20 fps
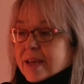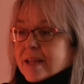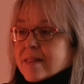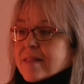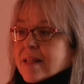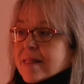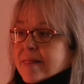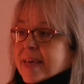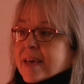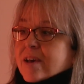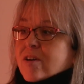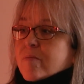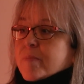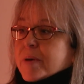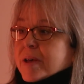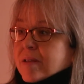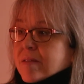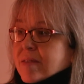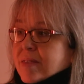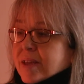then they could be
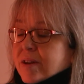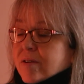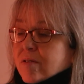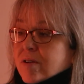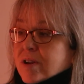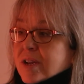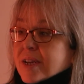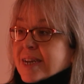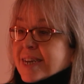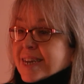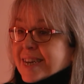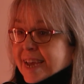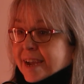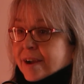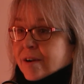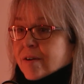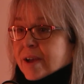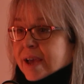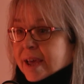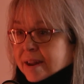considered
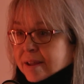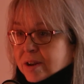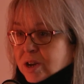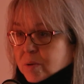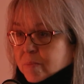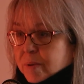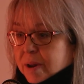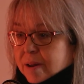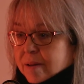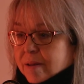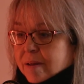DARE eligible.